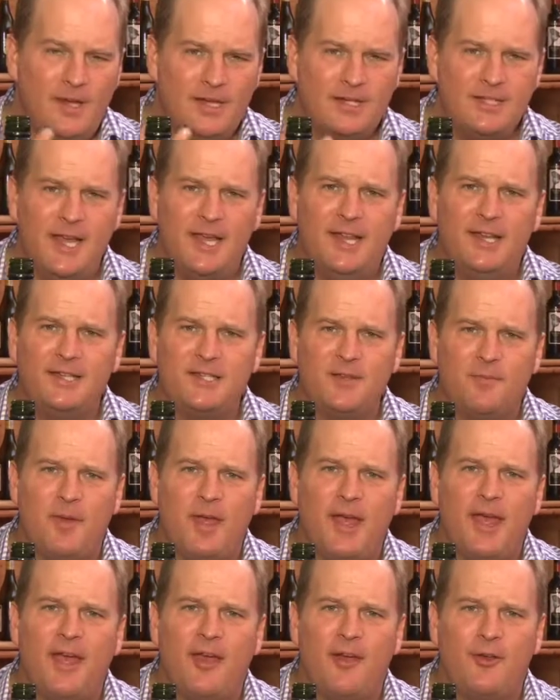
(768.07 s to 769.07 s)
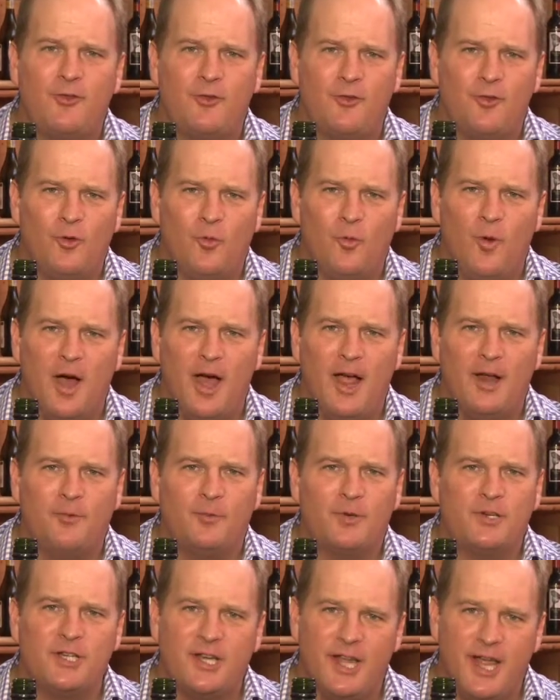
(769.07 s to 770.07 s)
suck in some air through the wine,
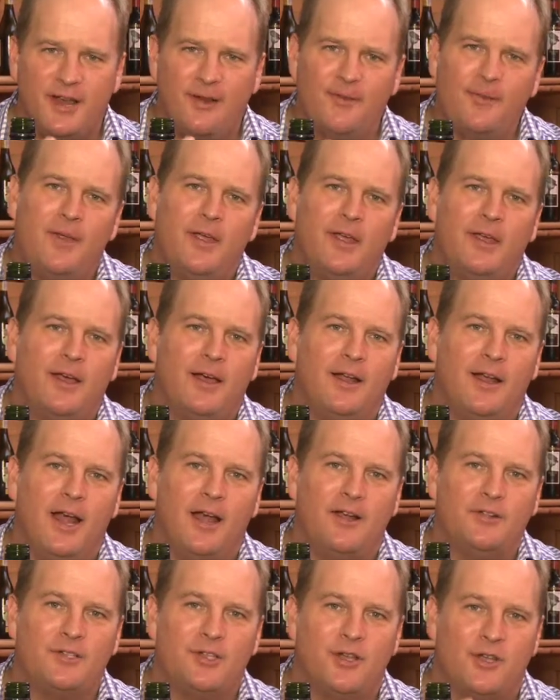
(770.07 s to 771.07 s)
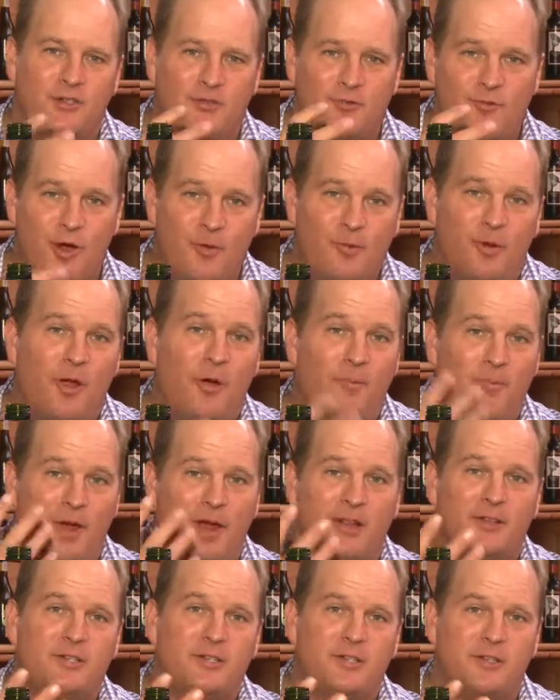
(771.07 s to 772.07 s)
which again allows those aroma
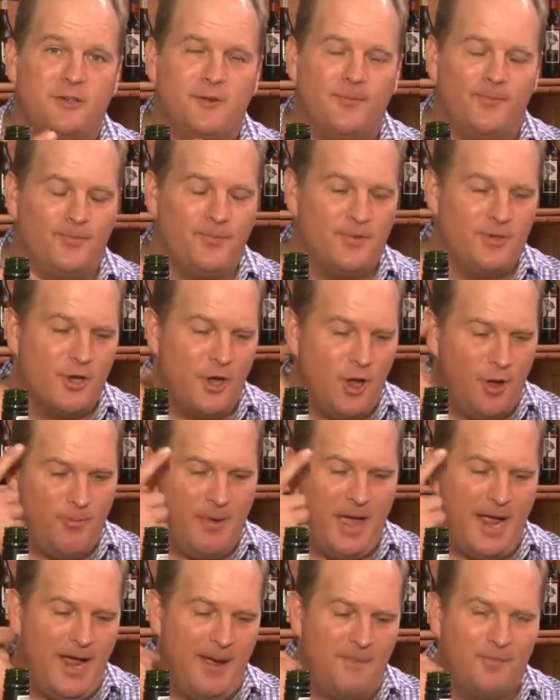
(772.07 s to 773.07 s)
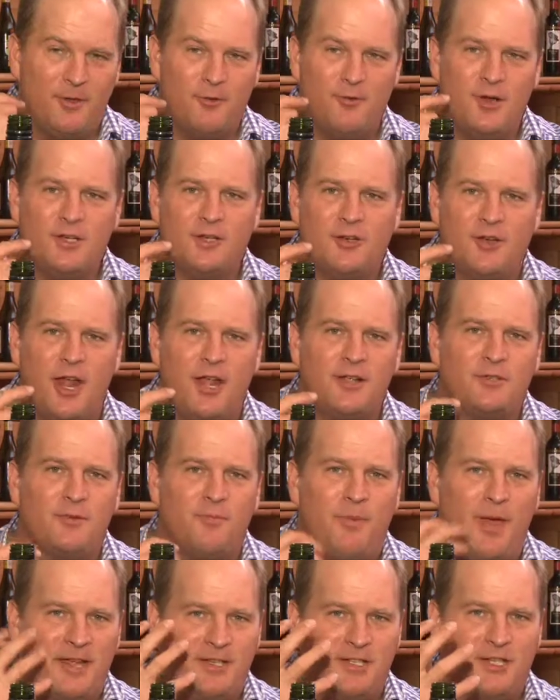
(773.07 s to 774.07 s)
compounds to go back up the
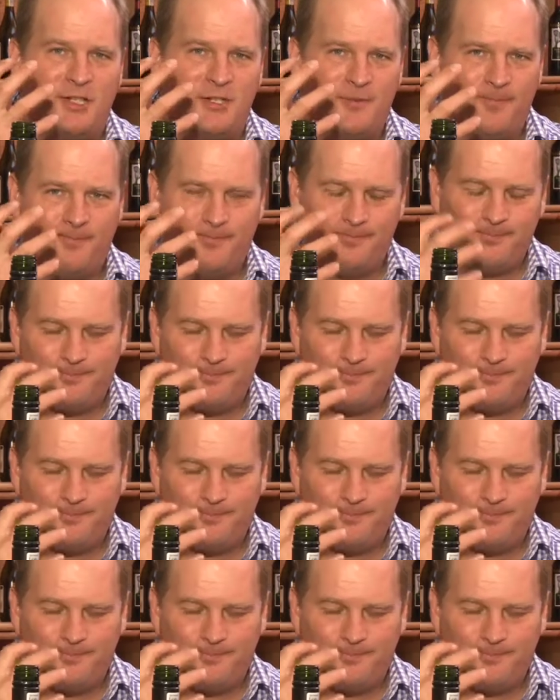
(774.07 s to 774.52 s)
retronasal passage